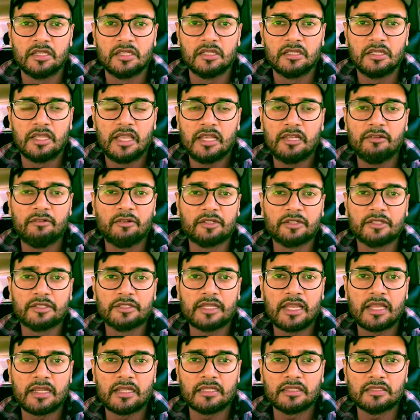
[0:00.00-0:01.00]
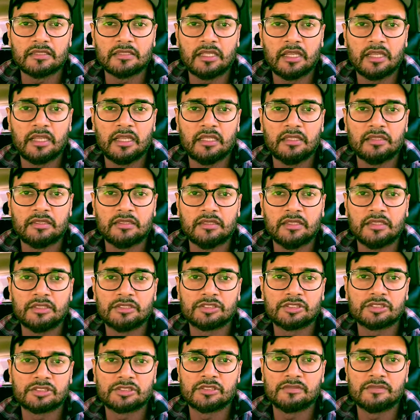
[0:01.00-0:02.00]
anyone can get it. And it's
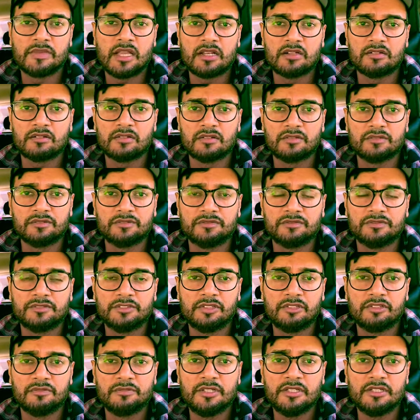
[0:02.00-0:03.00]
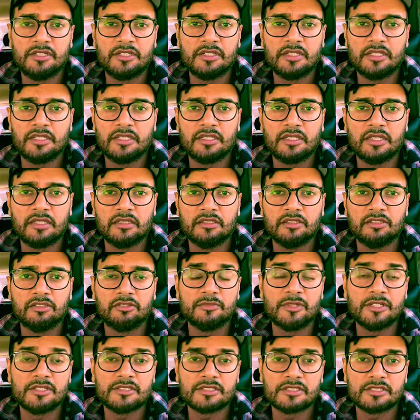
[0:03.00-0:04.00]
just a matter of your immunity and your
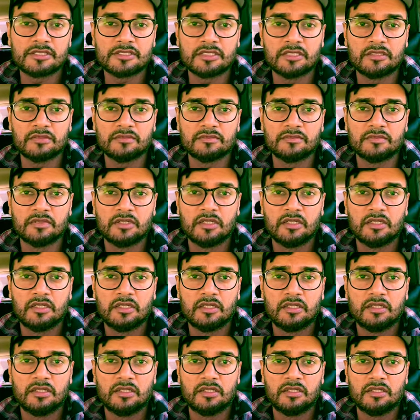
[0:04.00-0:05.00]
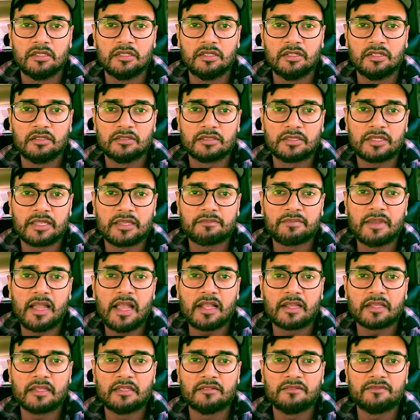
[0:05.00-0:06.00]
immune system, to kick
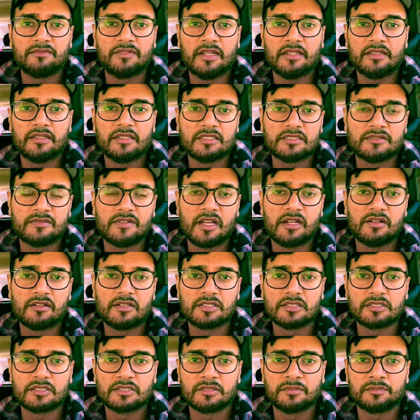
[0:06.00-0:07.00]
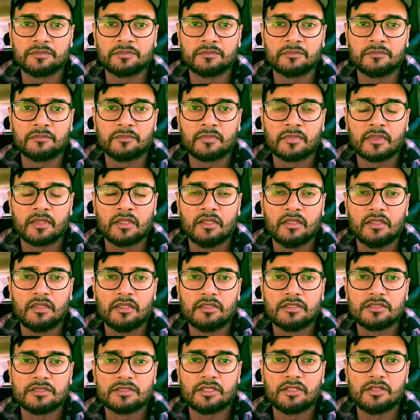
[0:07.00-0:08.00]
back and fight this virus.
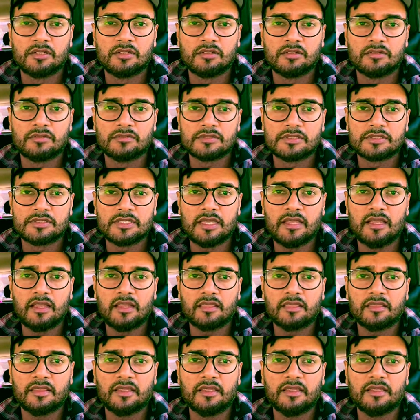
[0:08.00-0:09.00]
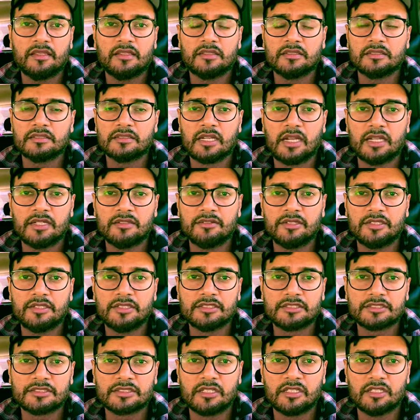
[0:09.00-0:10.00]
So stay healthy and hydrate
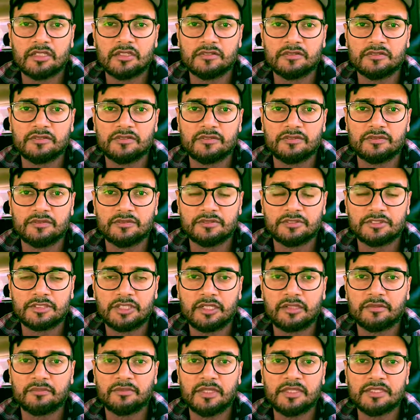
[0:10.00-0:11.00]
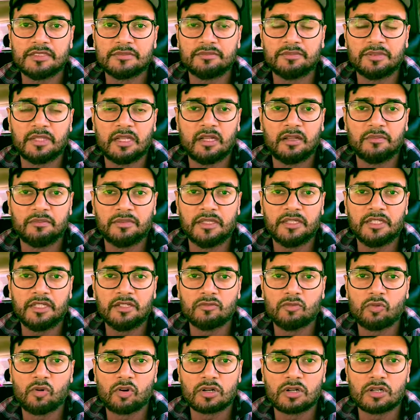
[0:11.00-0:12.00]
yourself. Drink plenty of
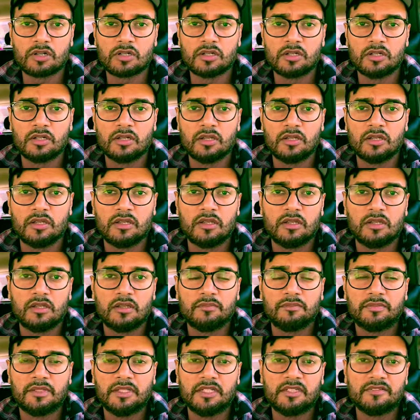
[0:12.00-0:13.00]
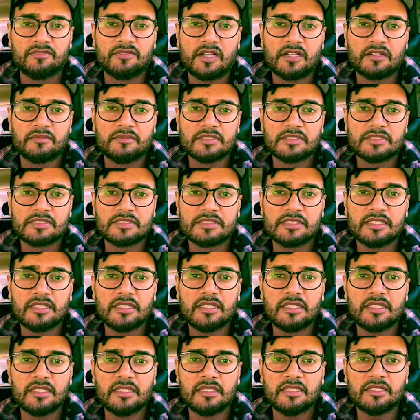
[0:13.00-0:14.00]
water, plenty of vitamin
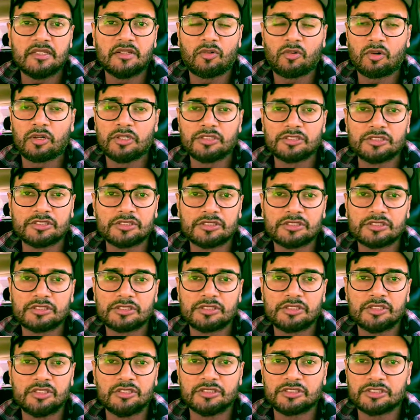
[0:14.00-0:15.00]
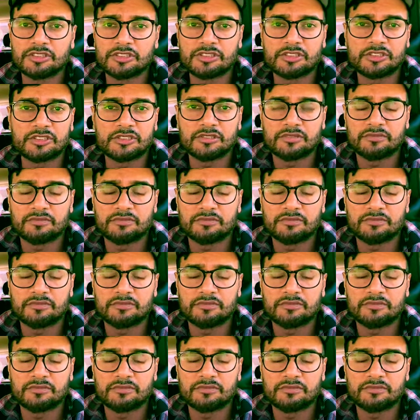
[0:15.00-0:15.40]
C, oranges, just,